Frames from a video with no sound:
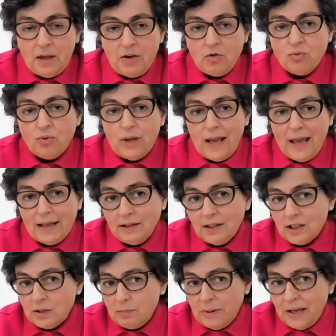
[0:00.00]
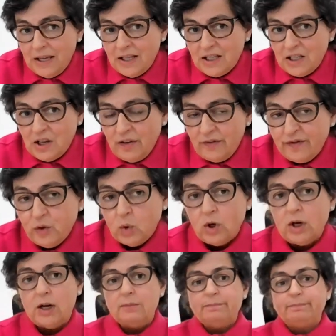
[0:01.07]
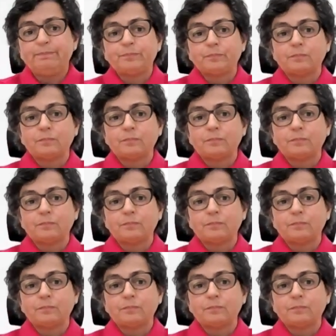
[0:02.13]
create a space for